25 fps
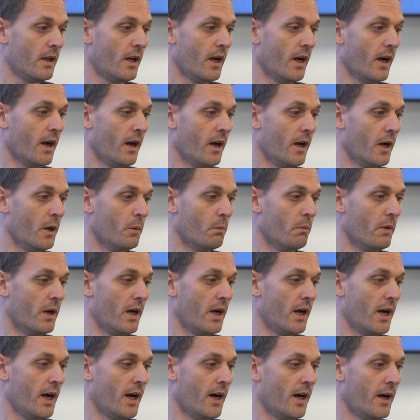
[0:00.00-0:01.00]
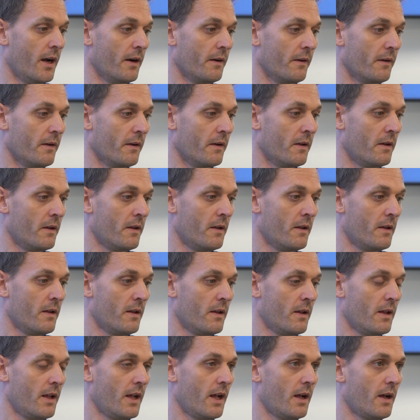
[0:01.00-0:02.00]
And
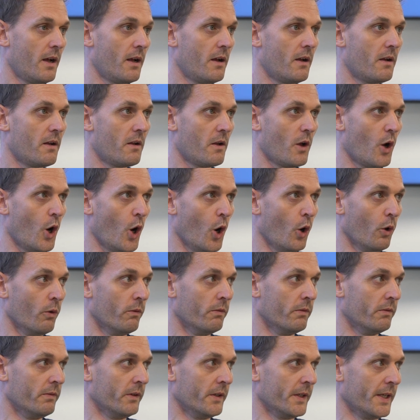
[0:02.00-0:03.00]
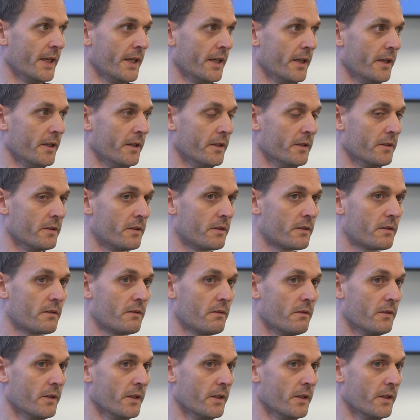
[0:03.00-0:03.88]
over the years,